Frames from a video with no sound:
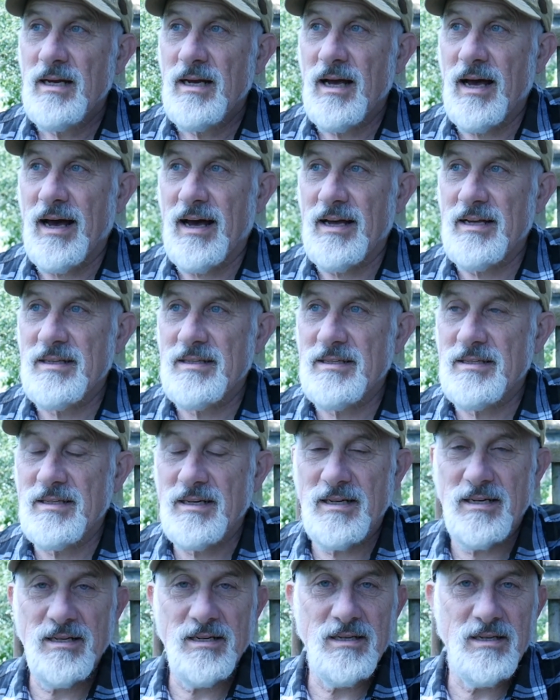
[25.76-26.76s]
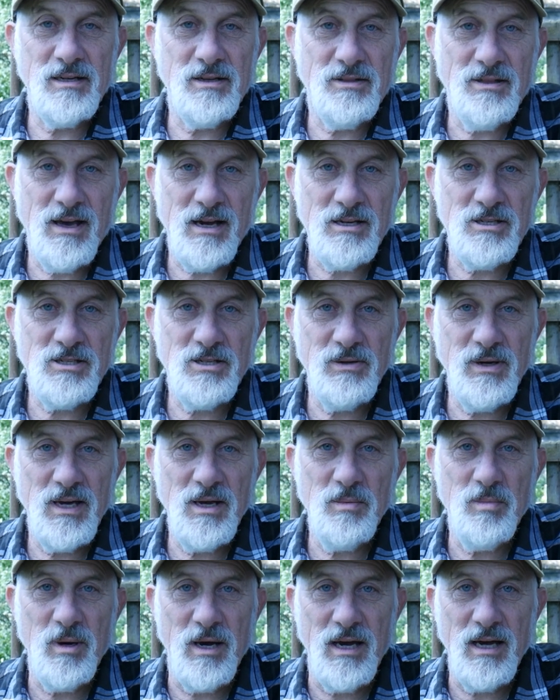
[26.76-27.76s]
and thanks to
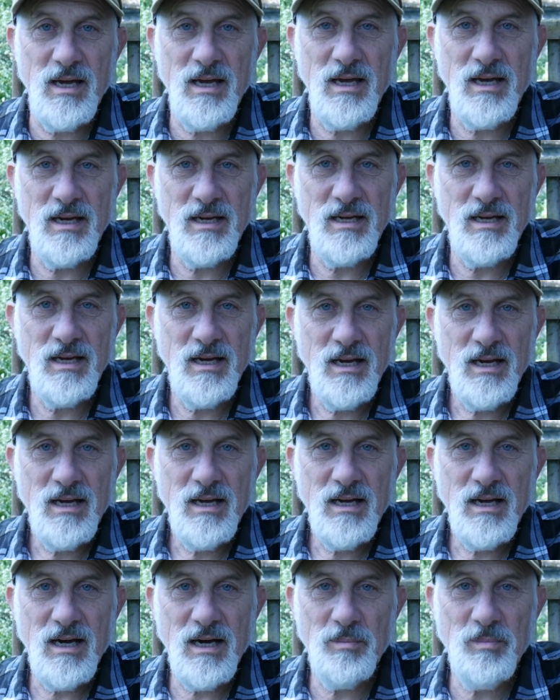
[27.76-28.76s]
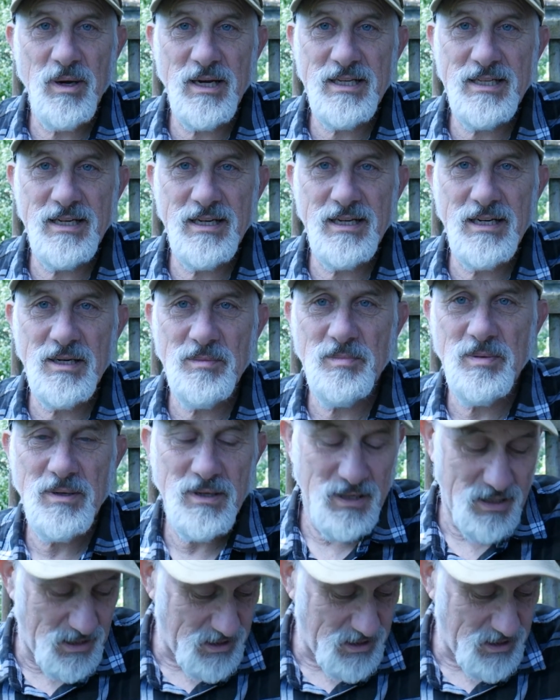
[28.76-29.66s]
eBay I picked it up.